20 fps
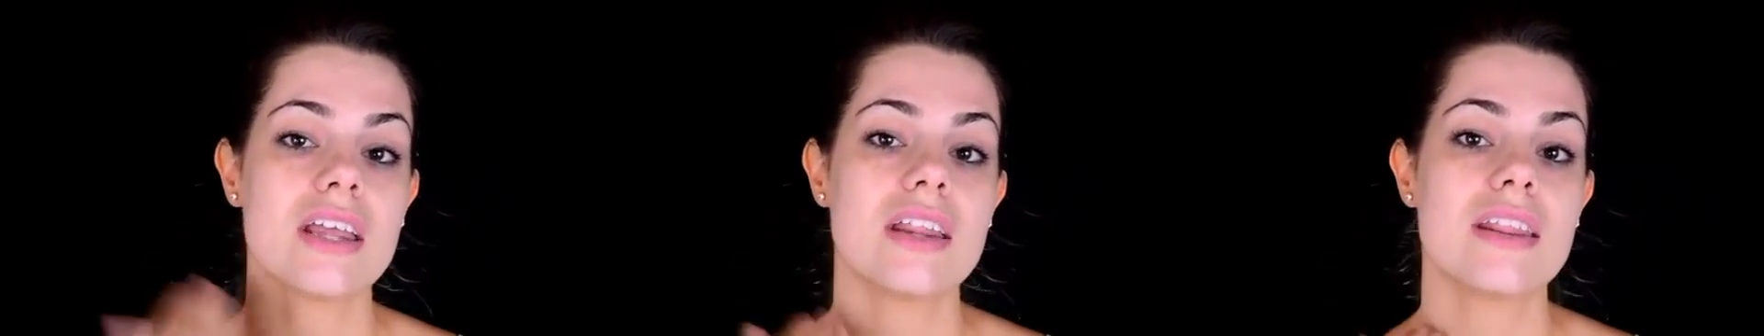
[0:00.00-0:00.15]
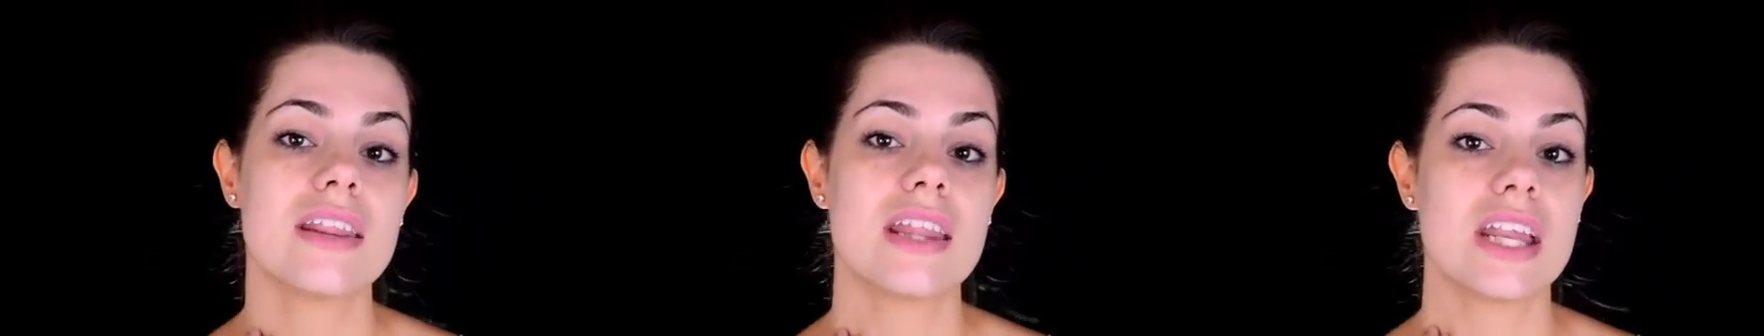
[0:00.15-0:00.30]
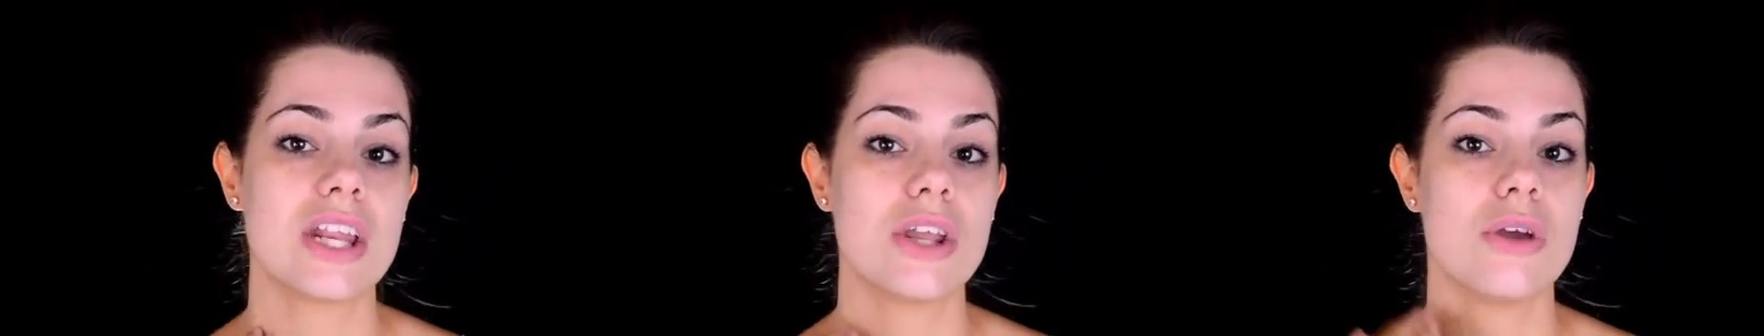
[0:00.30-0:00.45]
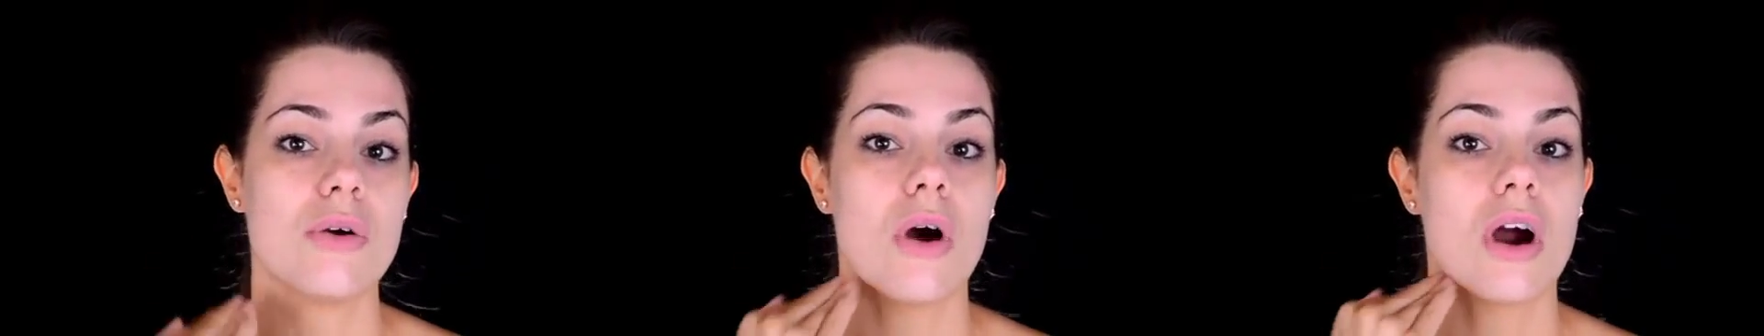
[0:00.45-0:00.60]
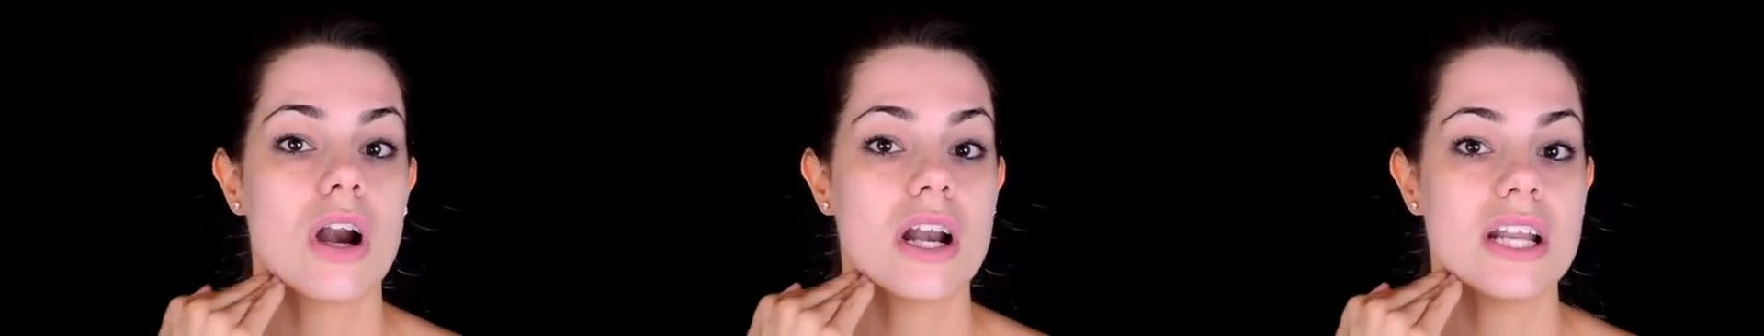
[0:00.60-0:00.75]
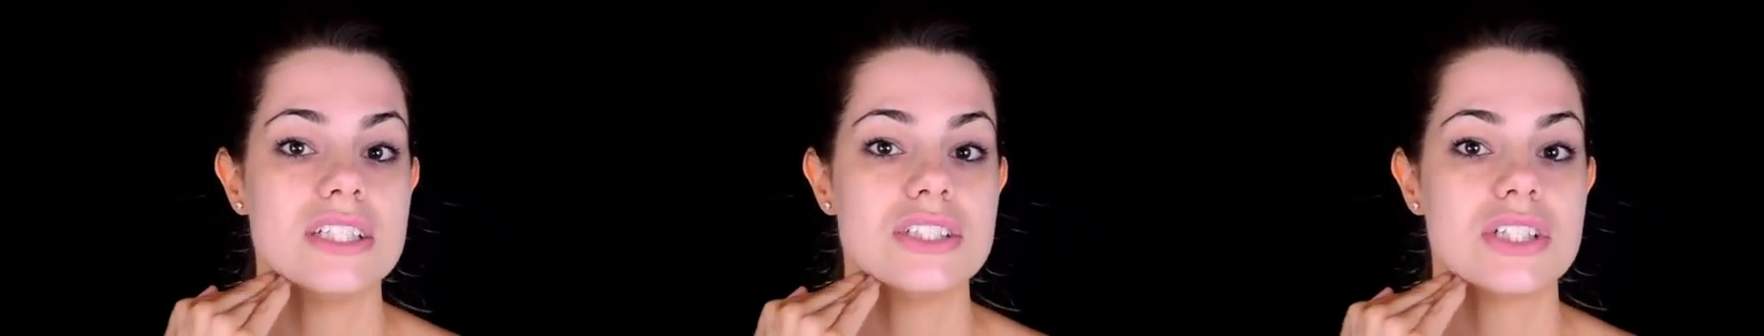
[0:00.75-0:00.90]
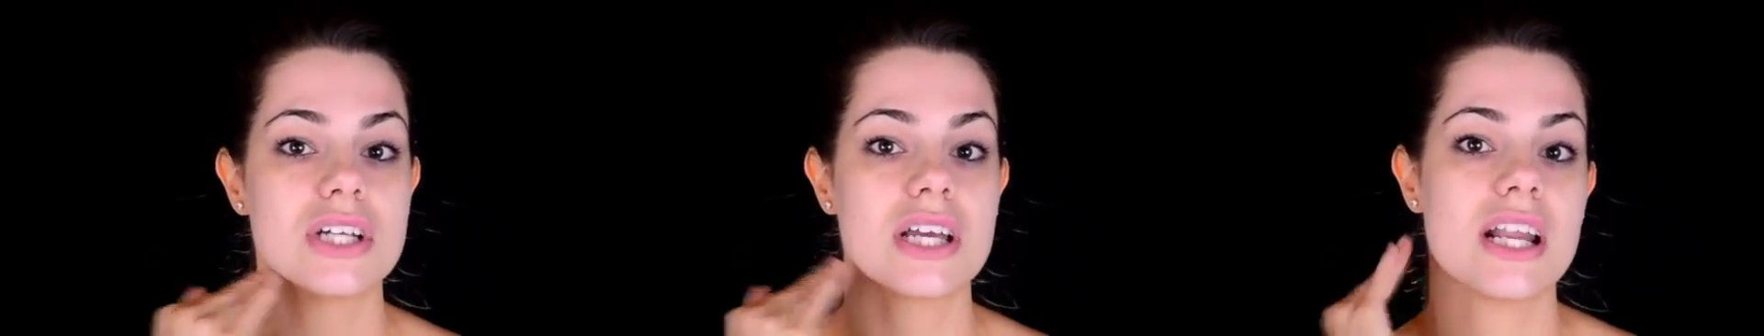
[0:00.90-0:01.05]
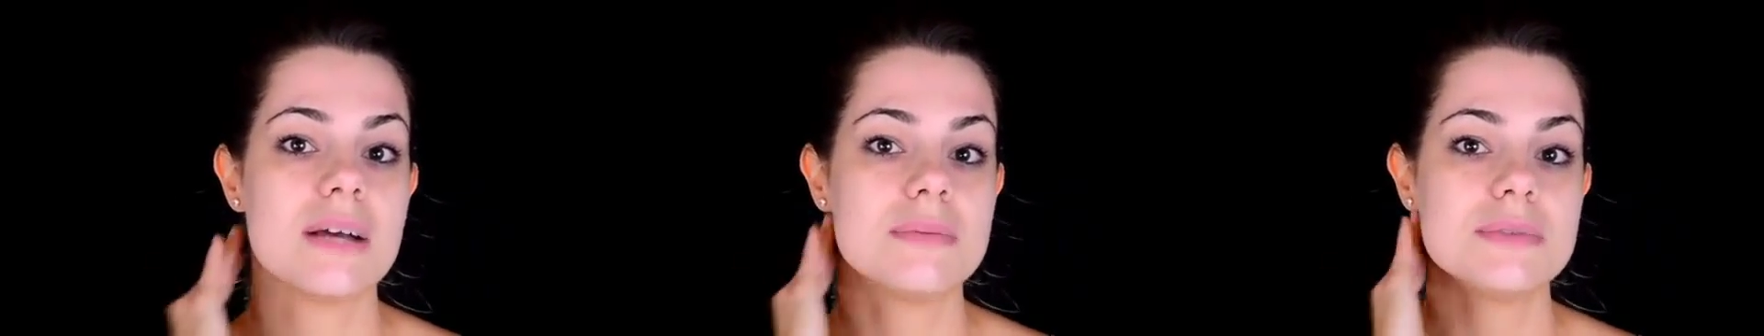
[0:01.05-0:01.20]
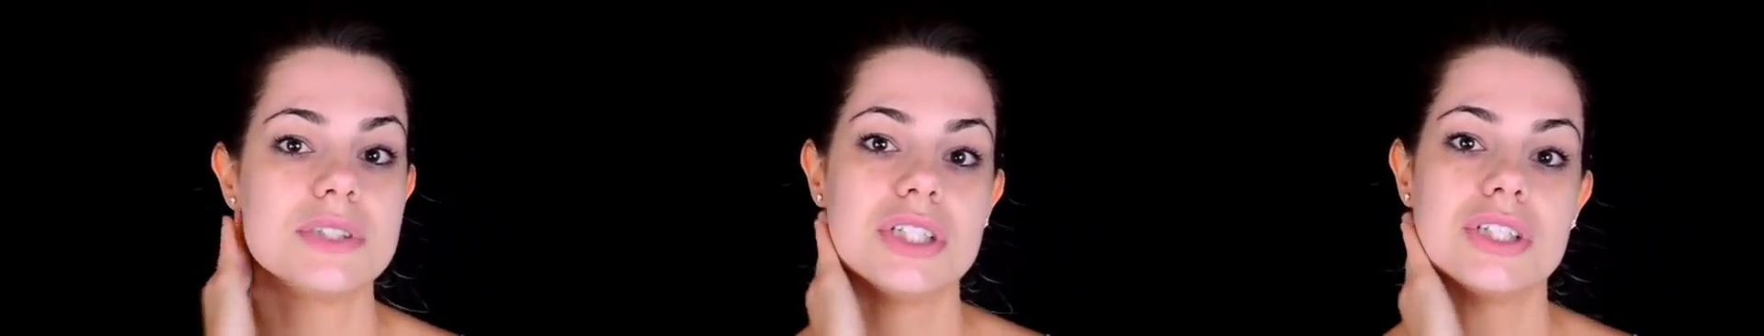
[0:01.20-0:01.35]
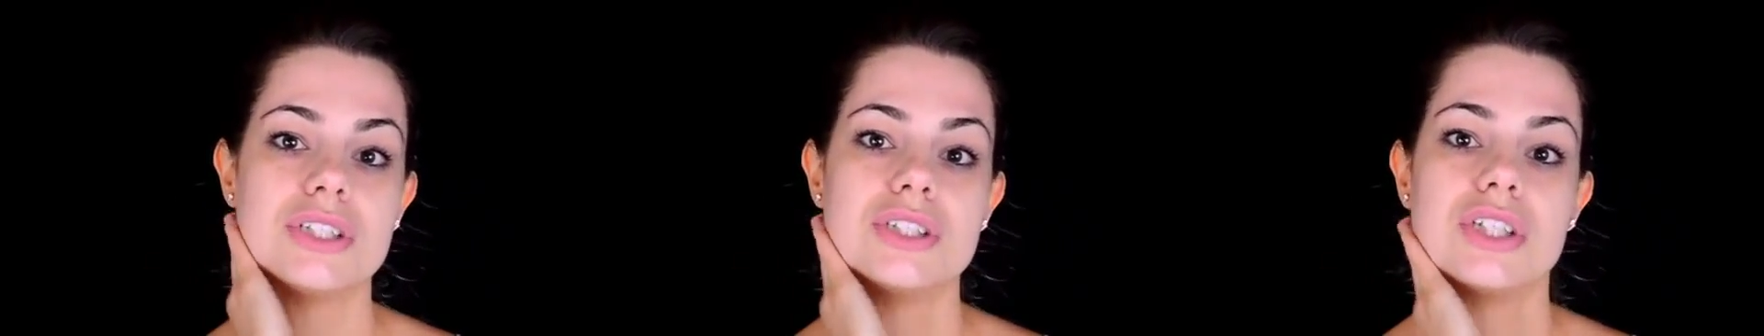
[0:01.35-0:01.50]
then you already took it up
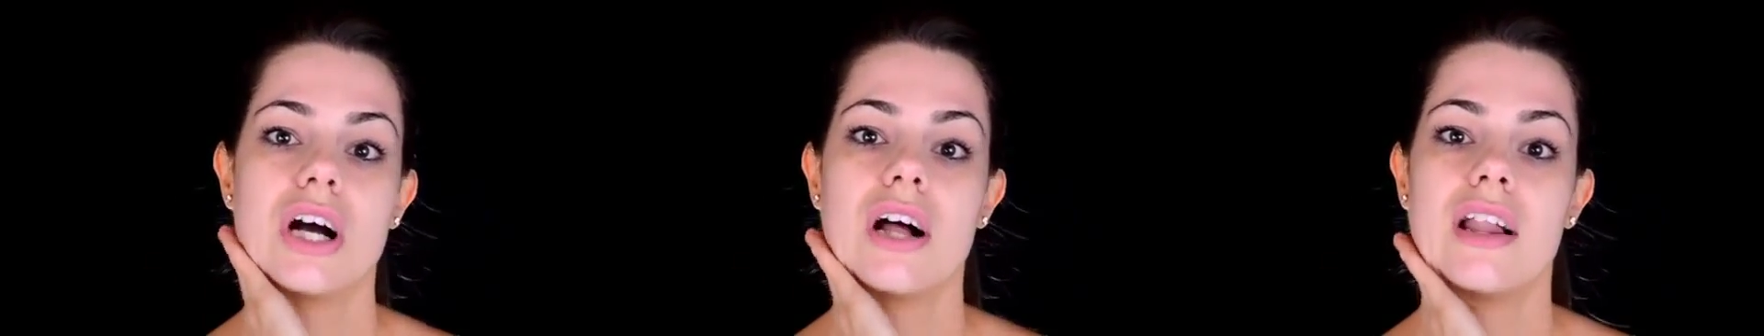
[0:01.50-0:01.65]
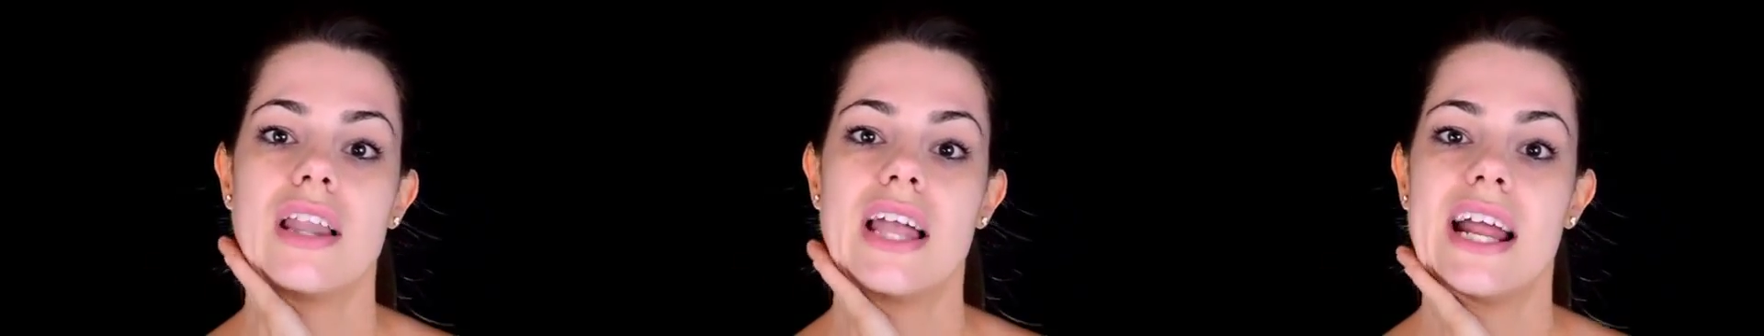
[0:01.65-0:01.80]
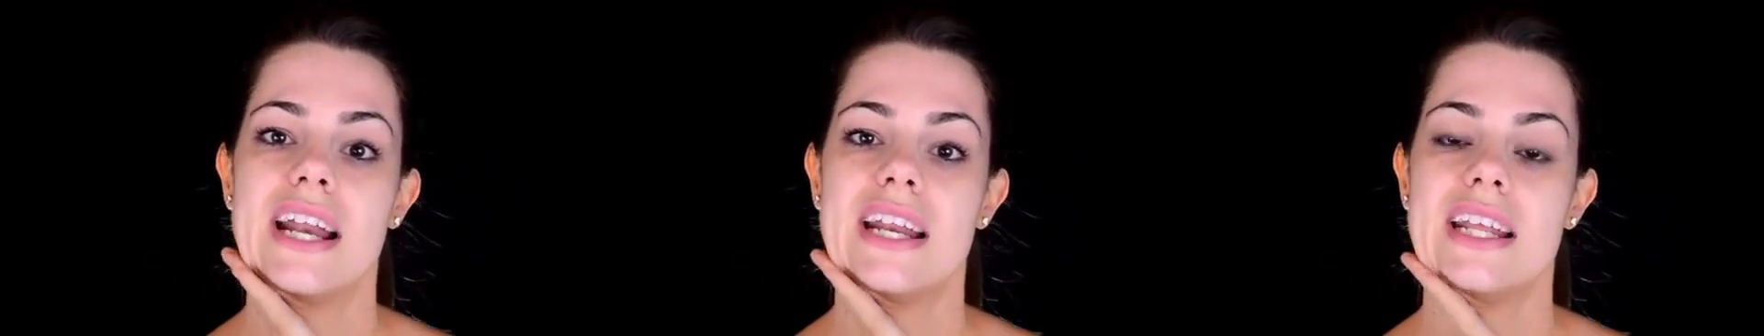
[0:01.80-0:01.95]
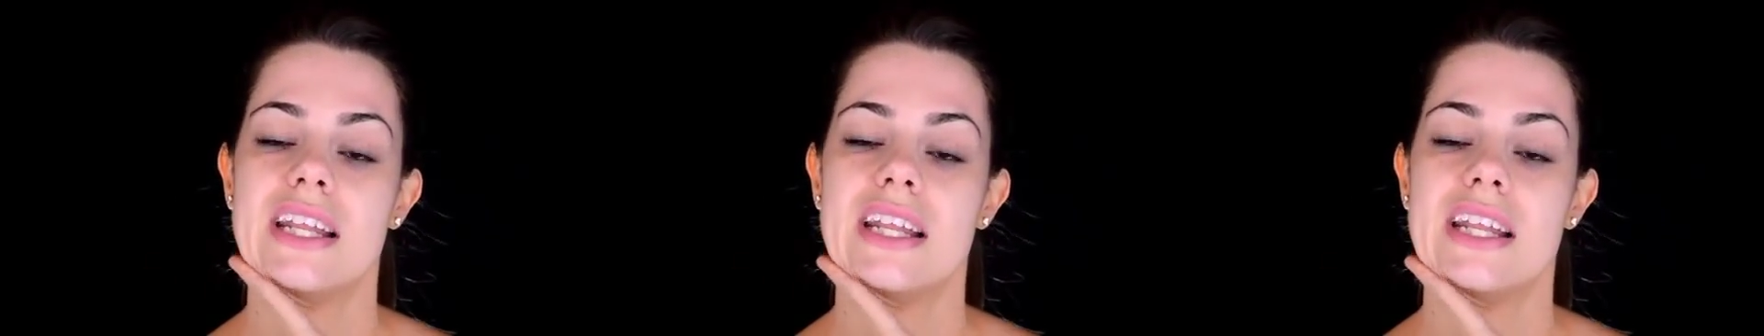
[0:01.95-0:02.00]
to your jawline,